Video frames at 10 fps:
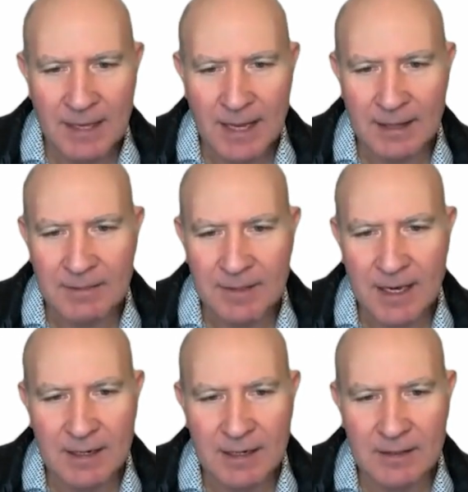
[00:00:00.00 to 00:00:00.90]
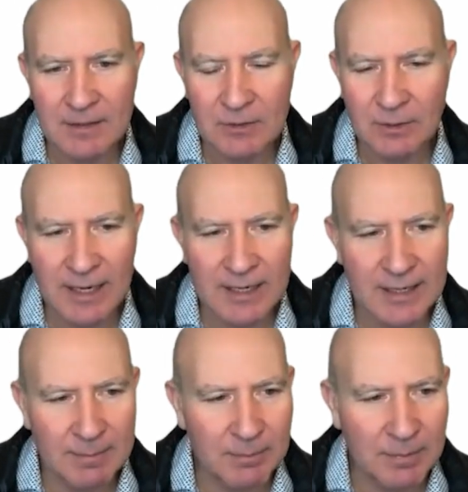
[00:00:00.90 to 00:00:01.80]
And then you will end
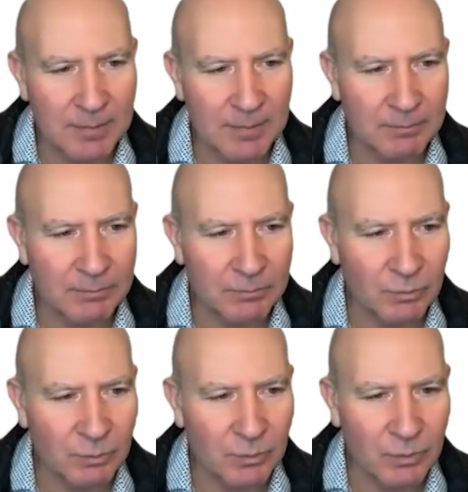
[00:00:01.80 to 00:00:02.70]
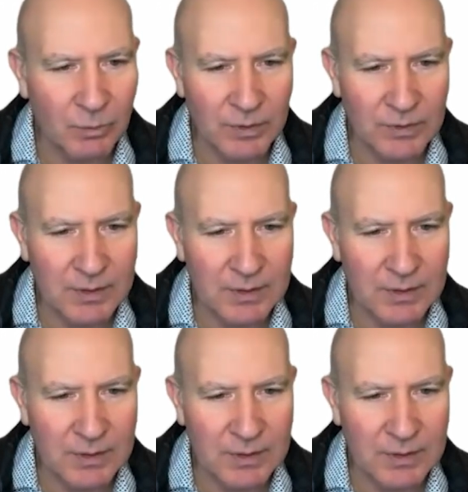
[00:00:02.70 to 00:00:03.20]
up with,